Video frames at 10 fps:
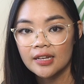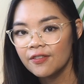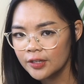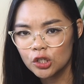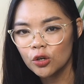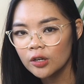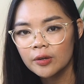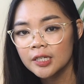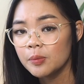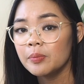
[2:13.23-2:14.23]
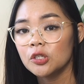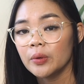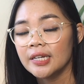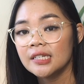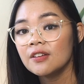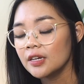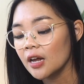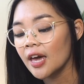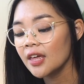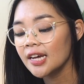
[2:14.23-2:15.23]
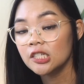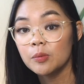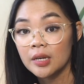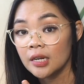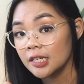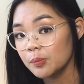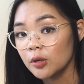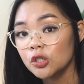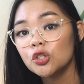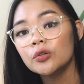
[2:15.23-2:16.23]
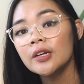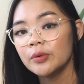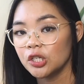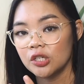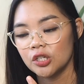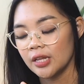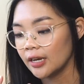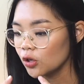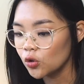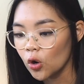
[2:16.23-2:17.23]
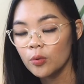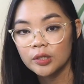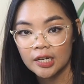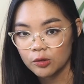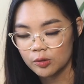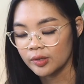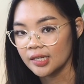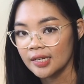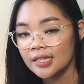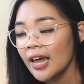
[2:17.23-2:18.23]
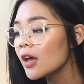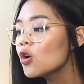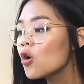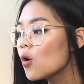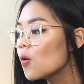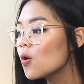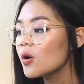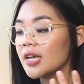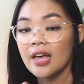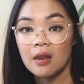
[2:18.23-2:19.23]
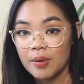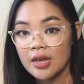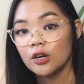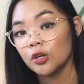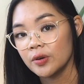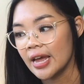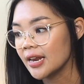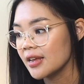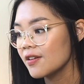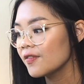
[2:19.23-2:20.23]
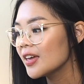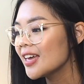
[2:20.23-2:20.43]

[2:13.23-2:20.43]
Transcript: if it's not going to be persuasive, it either has to be an expository, which is just like a normal text response essay, or it can be a creative.